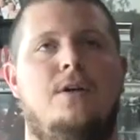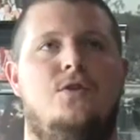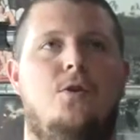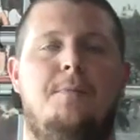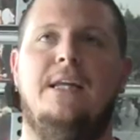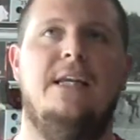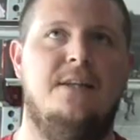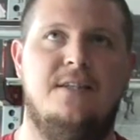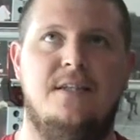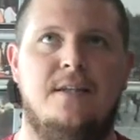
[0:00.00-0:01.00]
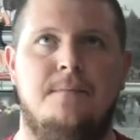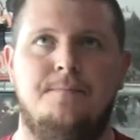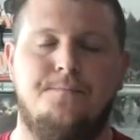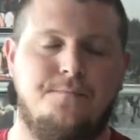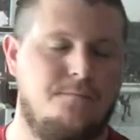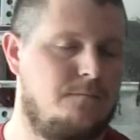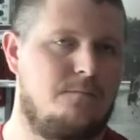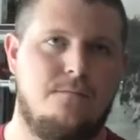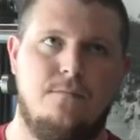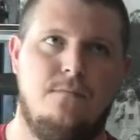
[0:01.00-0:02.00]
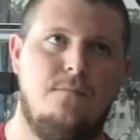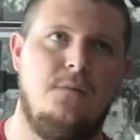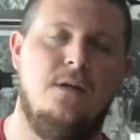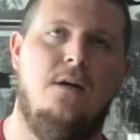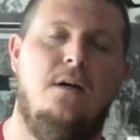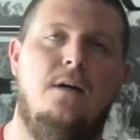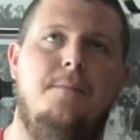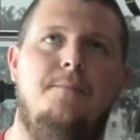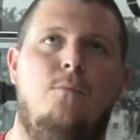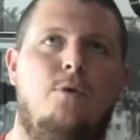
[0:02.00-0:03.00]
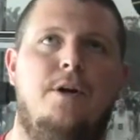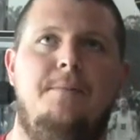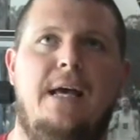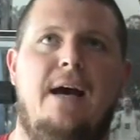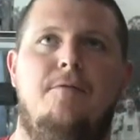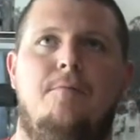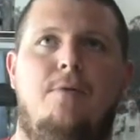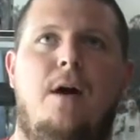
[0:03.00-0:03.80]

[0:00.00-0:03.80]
So beginning of the season, we're going to be having